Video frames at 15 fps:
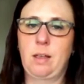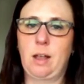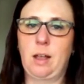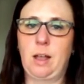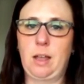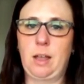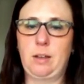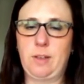
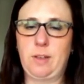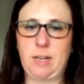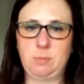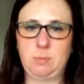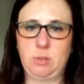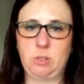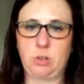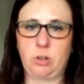Advanced
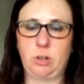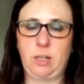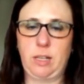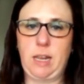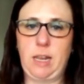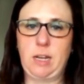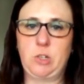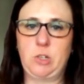maternal
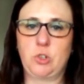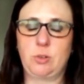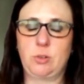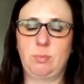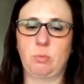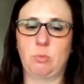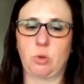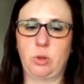age,
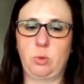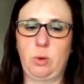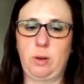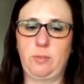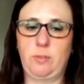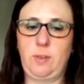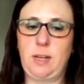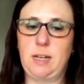more than
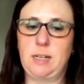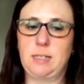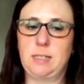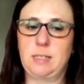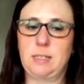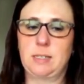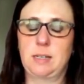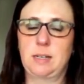1
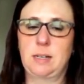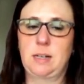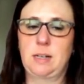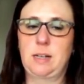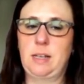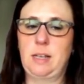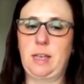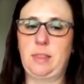fetus.
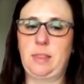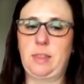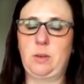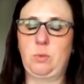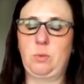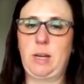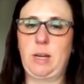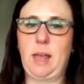And
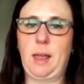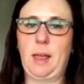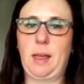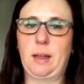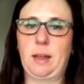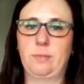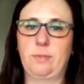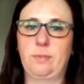then we
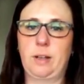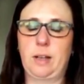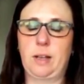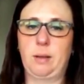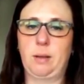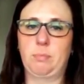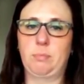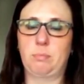have
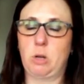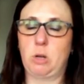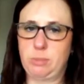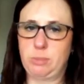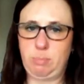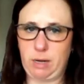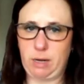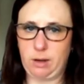
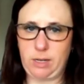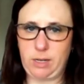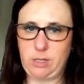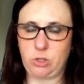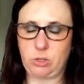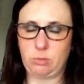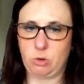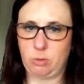
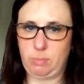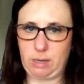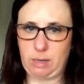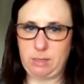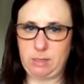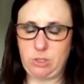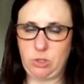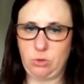multiparities. The more
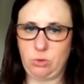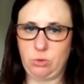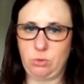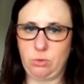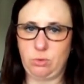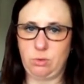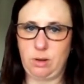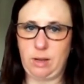babies
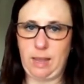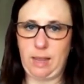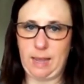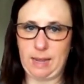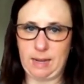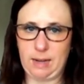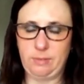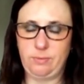you
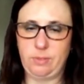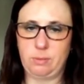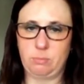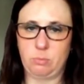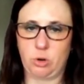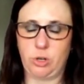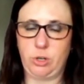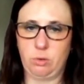have, the
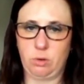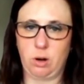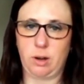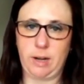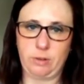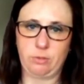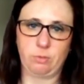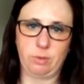more you are
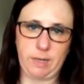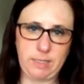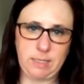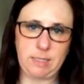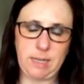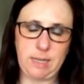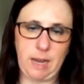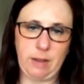at
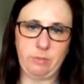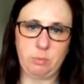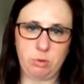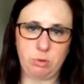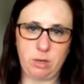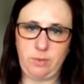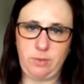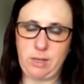risk to have a
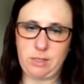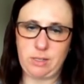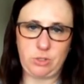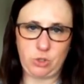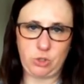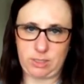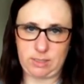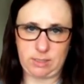previa.
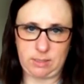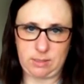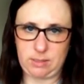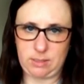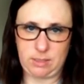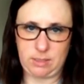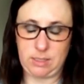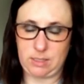It's just
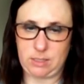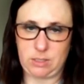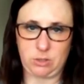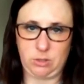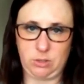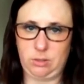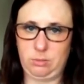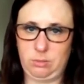
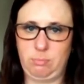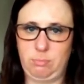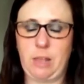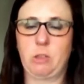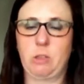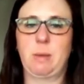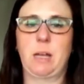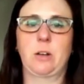statistical,
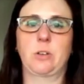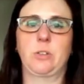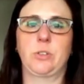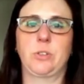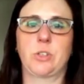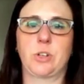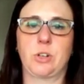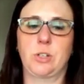mathematical
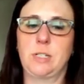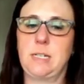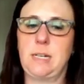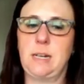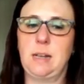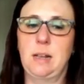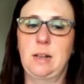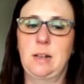
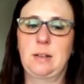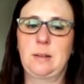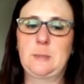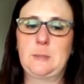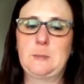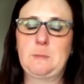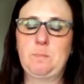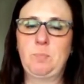certainty.
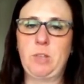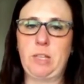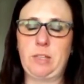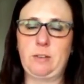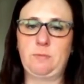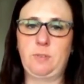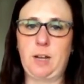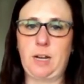And
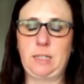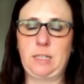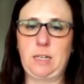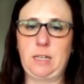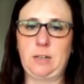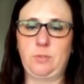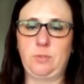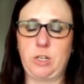then finally,
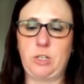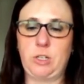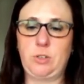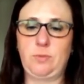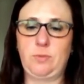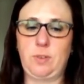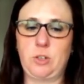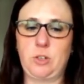in
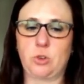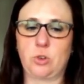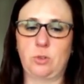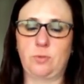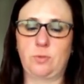vitro